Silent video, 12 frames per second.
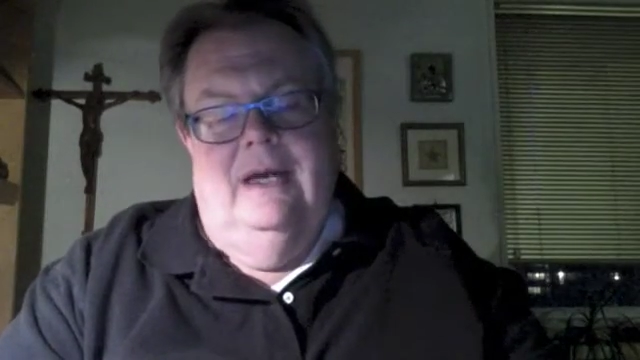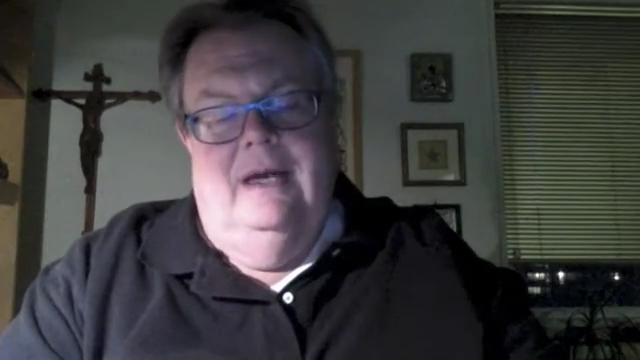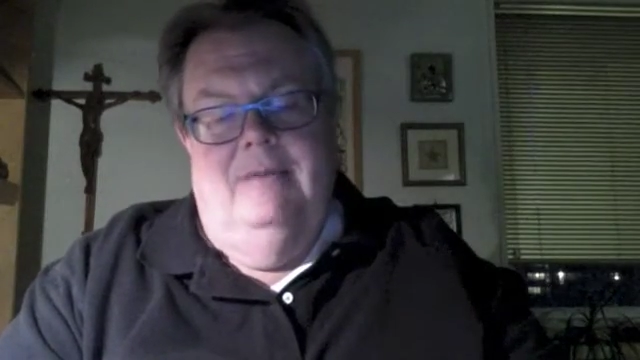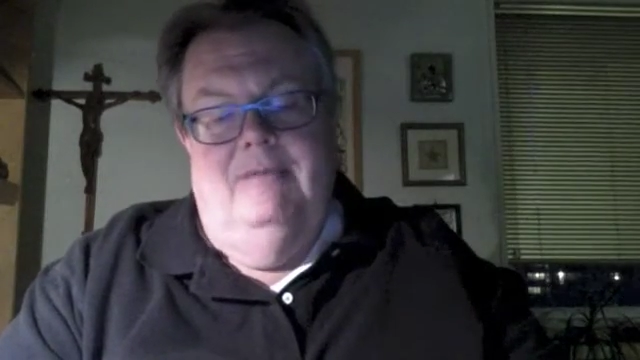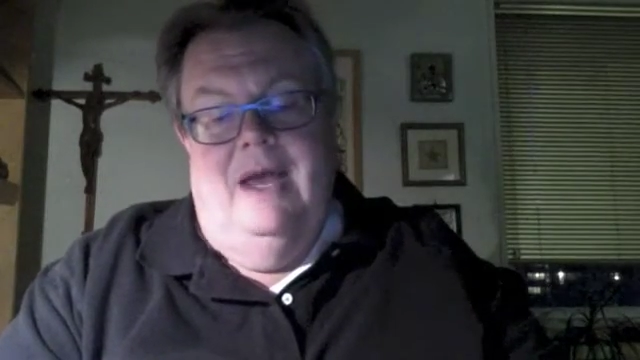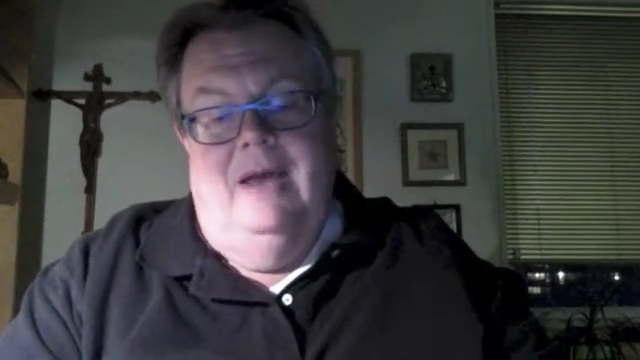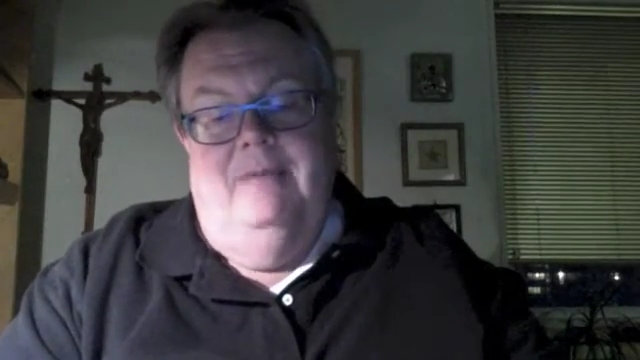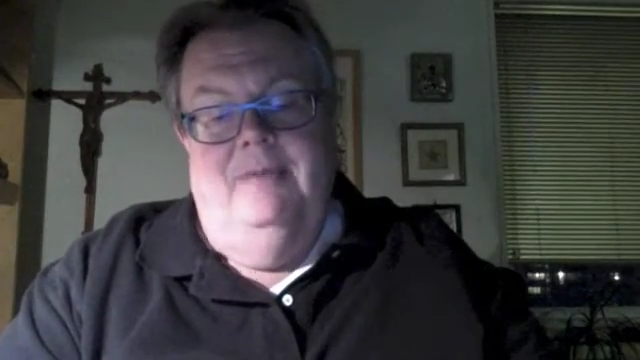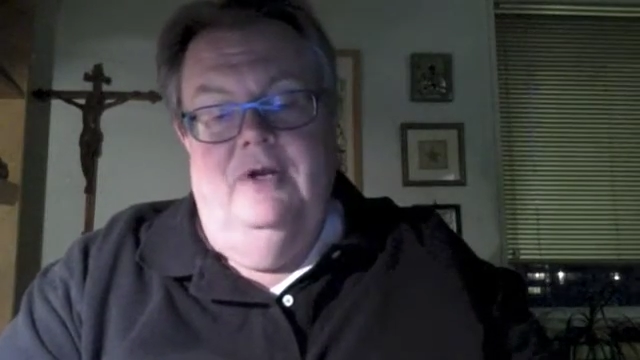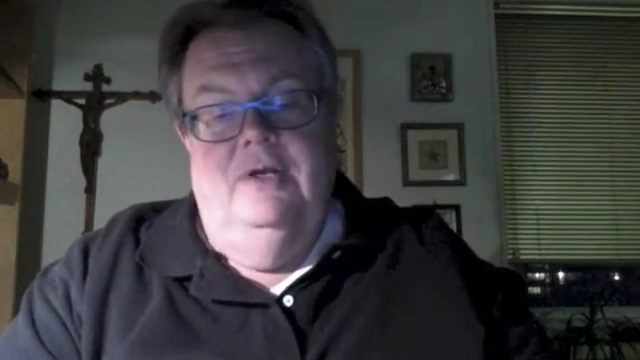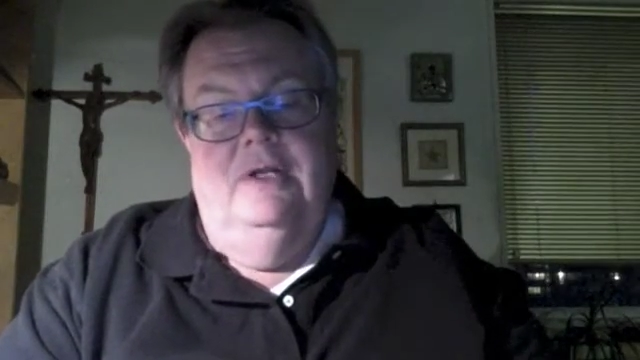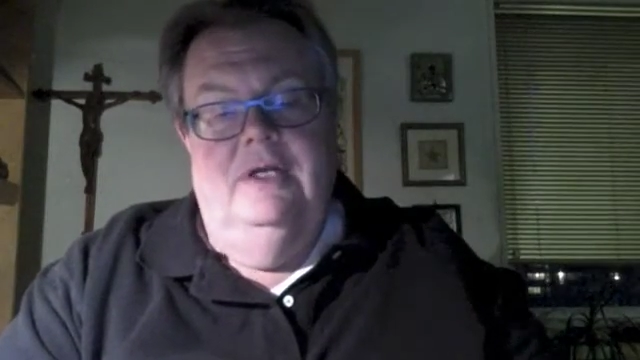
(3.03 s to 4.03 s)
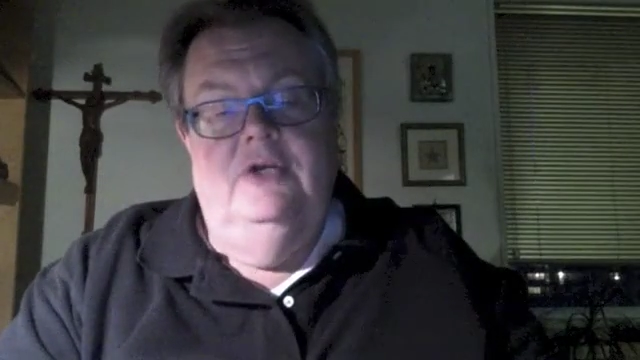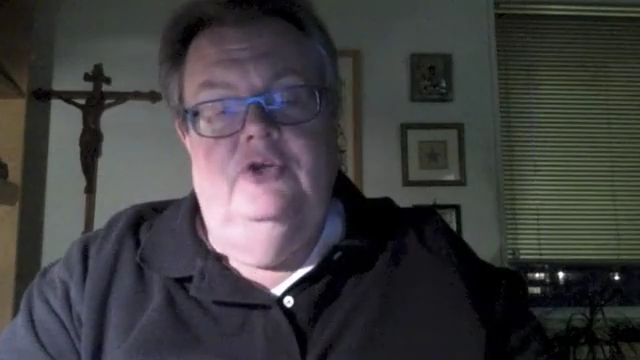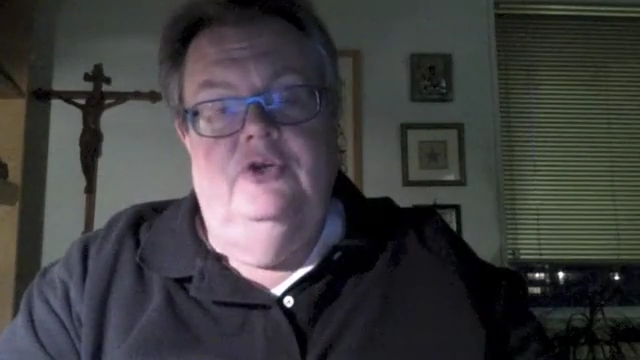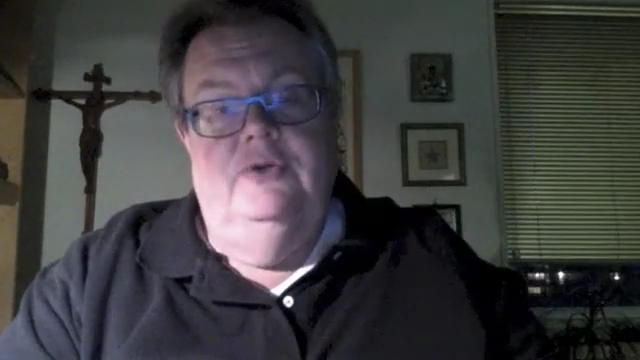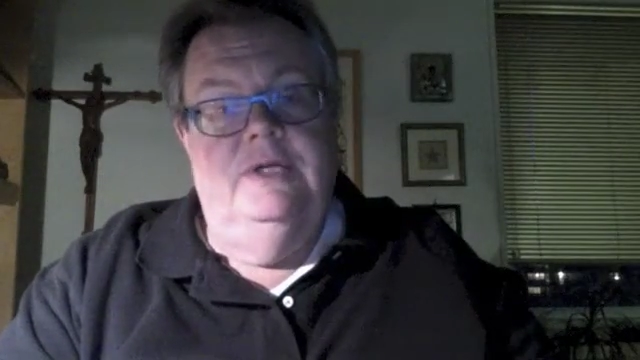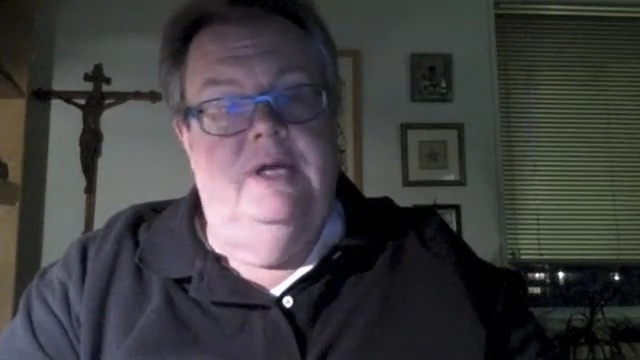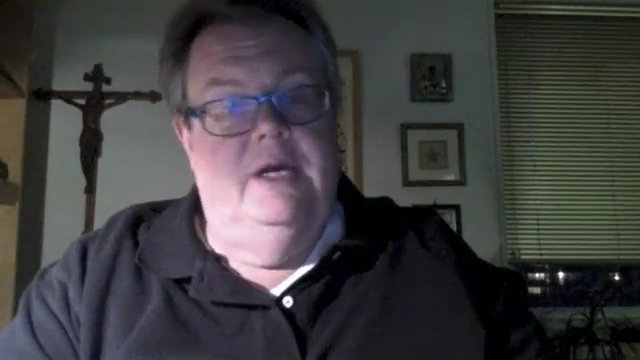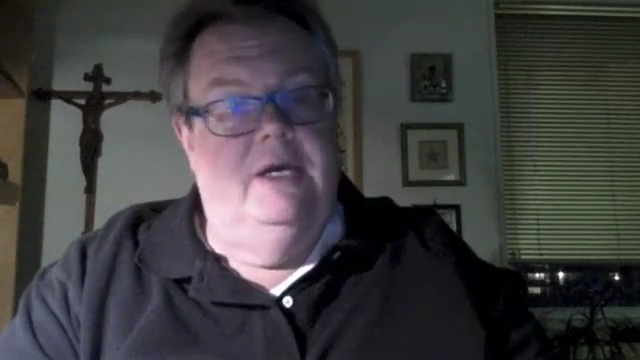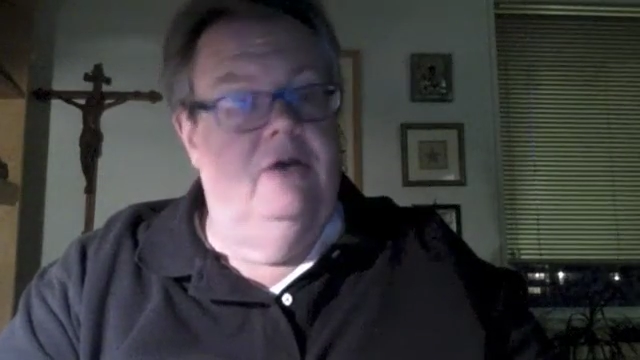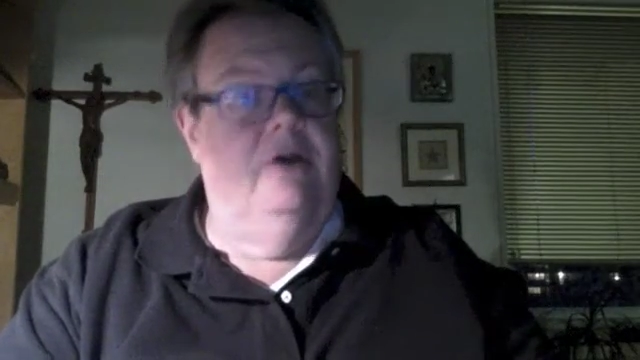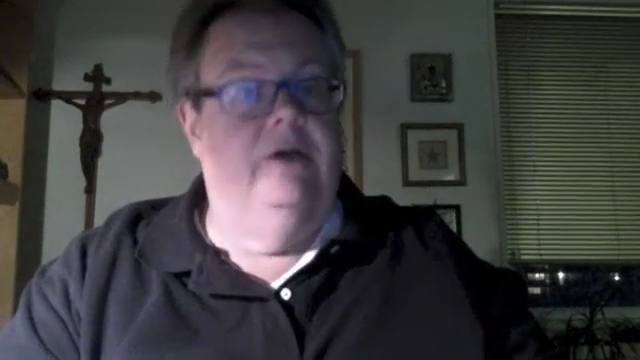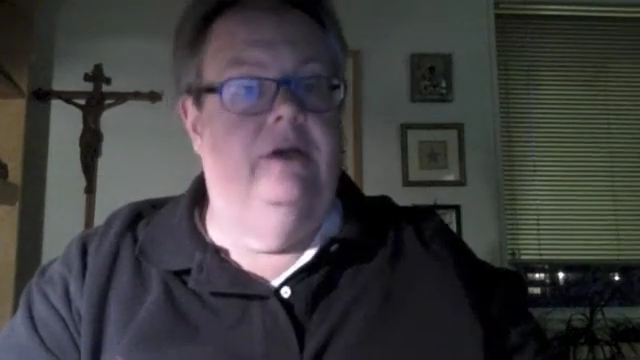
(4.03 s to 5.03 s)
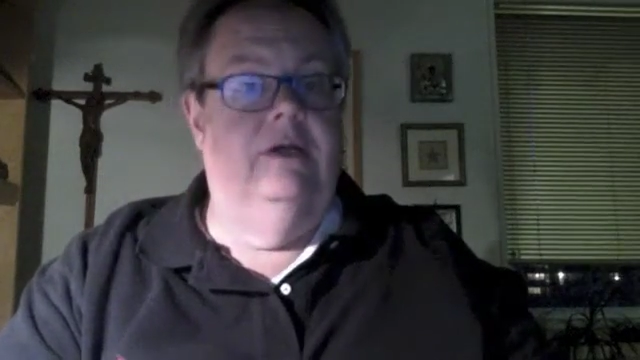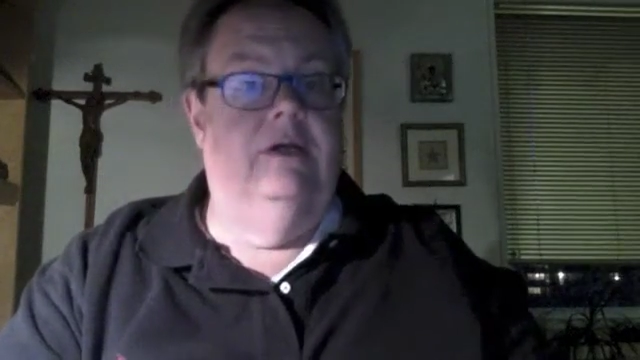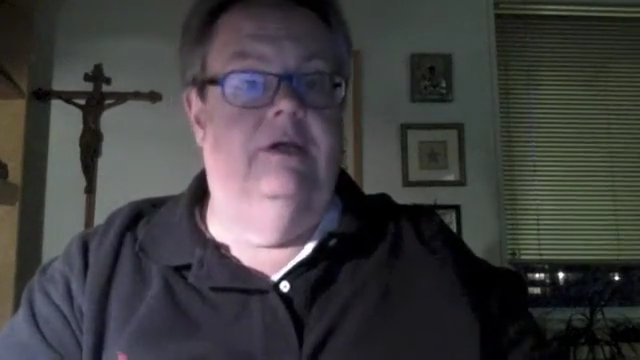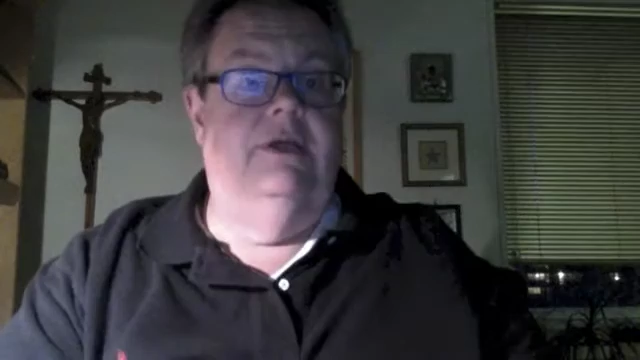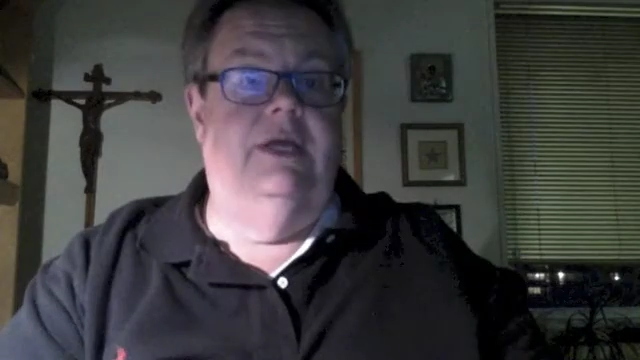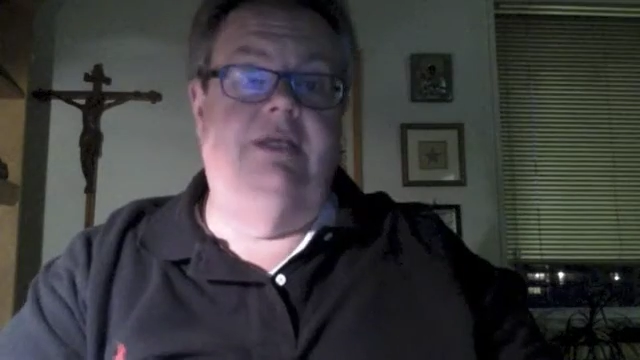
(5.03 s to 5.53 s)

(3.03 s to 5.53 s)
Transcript: I'm happy to lead you today on a